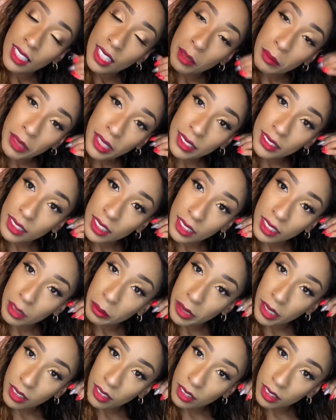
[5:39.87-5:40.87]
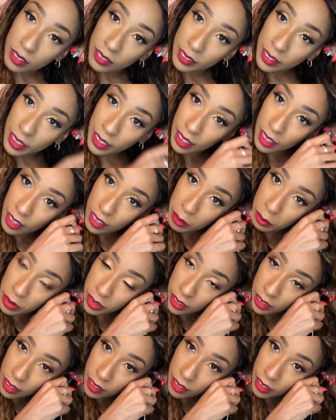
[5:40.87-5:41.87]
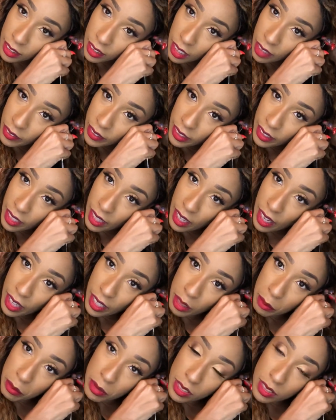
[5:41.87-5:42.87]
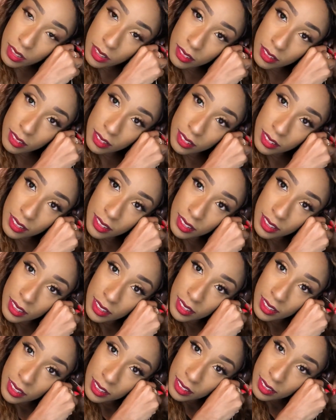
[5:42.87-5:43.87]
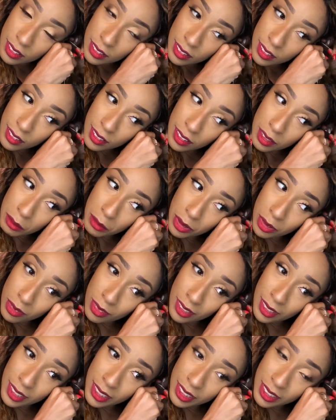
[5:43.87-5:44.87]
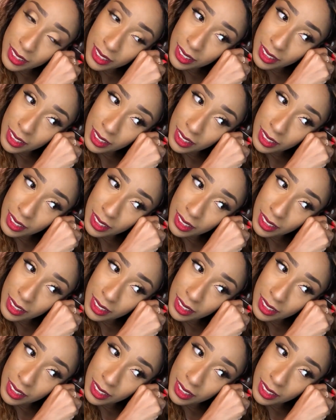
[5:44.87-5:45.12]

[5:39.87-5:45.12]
I'm not taking it back off. Like, I didn't put it on and I already got hype, so. Come on, cut.